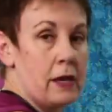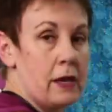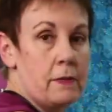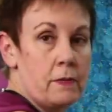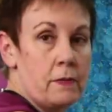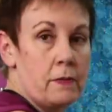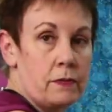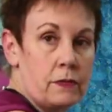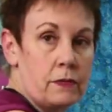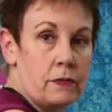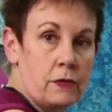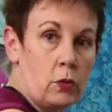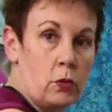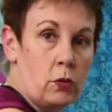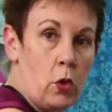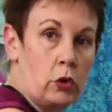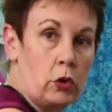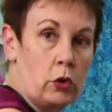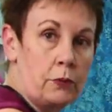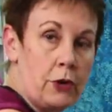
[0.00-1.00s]
they the
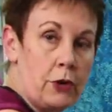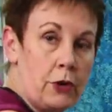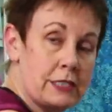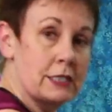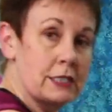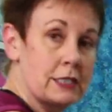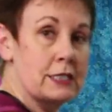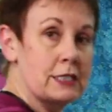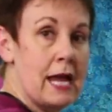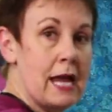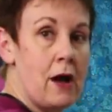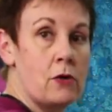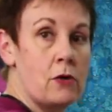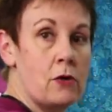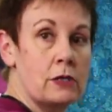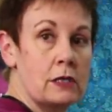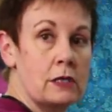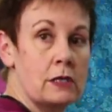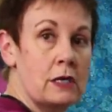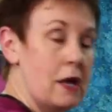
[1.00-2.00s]
roller presses
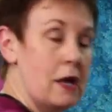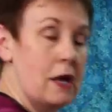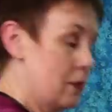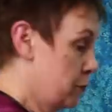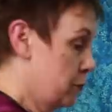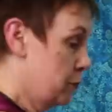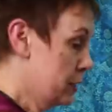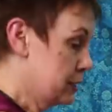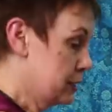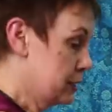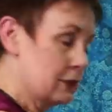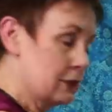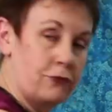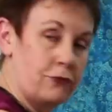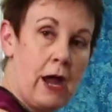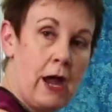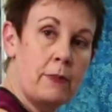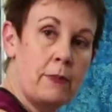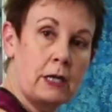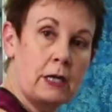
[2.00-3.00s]
down, presses the
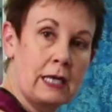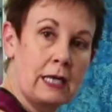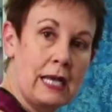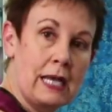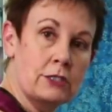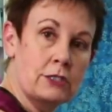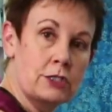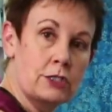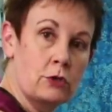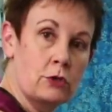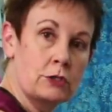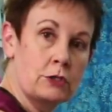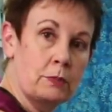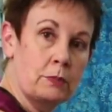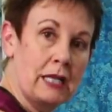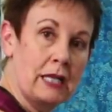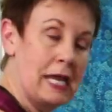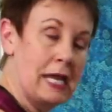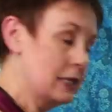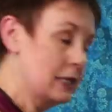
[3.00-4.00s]
fabric against those
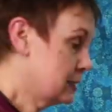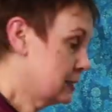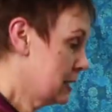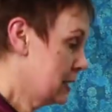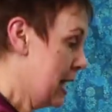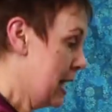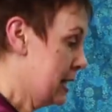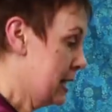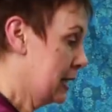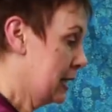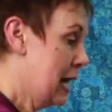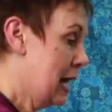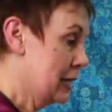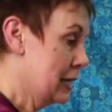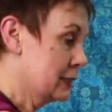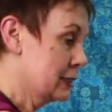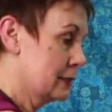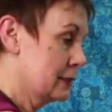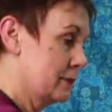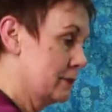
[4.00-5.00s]
blades, and it
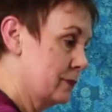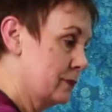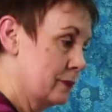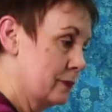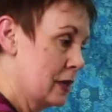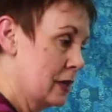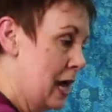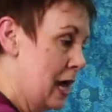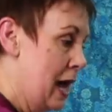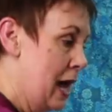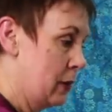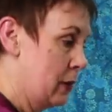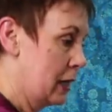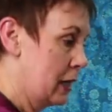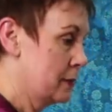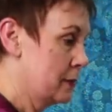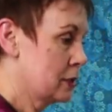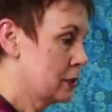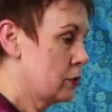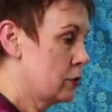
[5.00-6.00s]
cuts. And when it
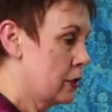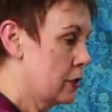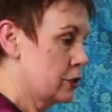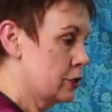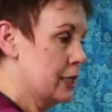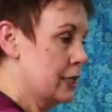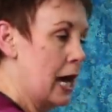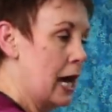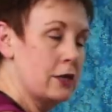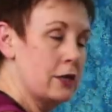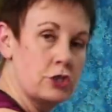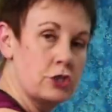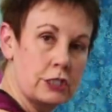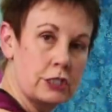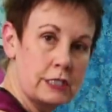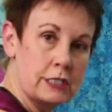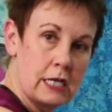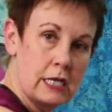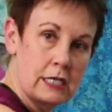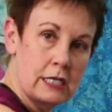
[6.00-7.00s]
comes out the other side, you
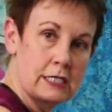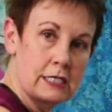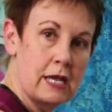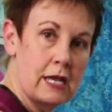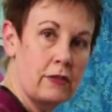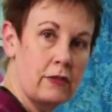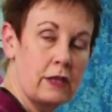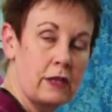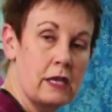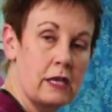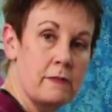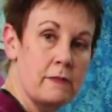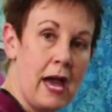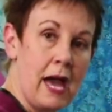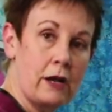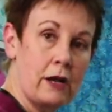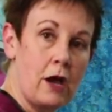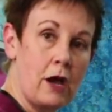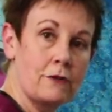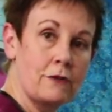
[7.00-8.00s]
just take the
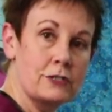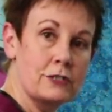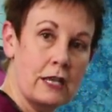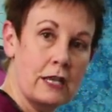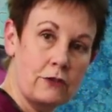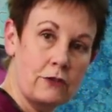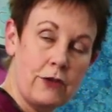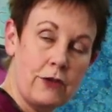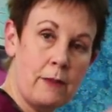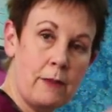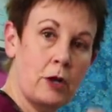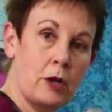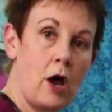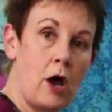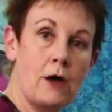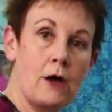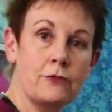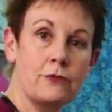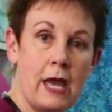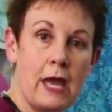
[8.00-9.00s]
mat off, take the fabric
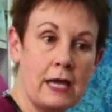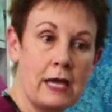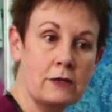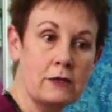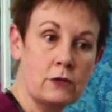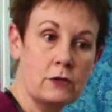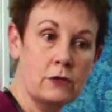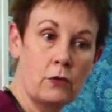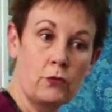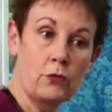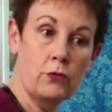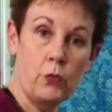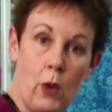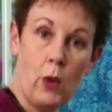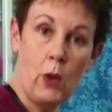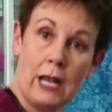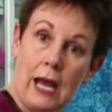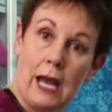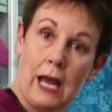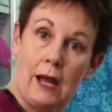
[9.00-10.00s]
off, and
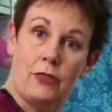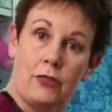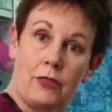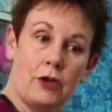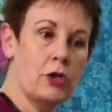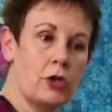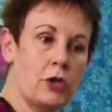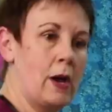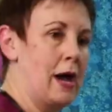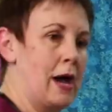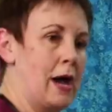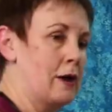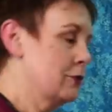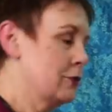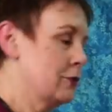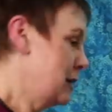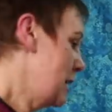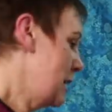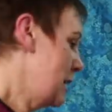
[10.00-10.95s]
voila, there you have